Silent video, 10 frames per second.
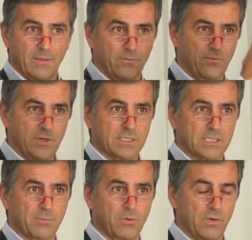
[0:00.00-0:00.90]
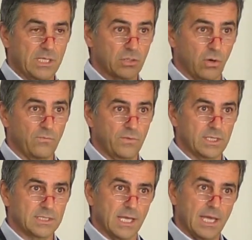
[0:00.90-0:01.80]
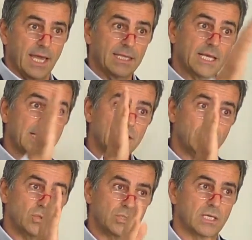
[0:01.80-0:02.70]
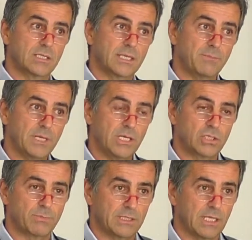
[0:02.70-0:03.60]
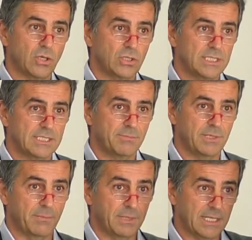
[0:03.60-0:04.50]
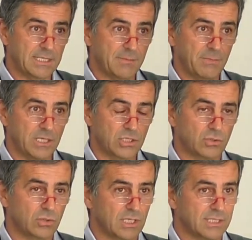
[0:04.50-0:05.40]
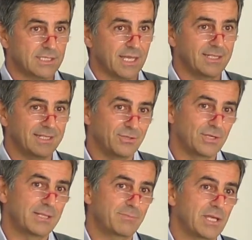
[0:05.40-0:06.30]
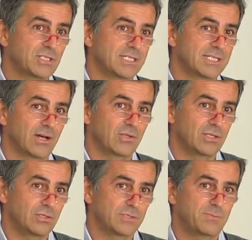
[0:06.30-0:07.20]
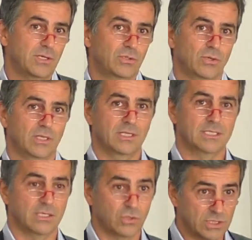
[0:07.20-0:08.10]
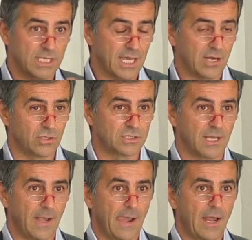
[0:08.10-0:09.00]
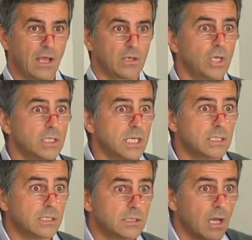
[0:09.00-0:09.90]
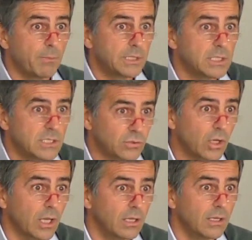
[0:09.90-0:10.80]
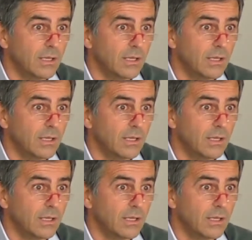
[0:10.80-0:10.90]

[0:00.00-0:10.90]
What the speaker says: first couple of weeks obvious, and they reduce, they diminish, but they don't disappear, but they diminish to the extent that you get patients now that you speak to and they say, do you see halos? Yes, but is it okay?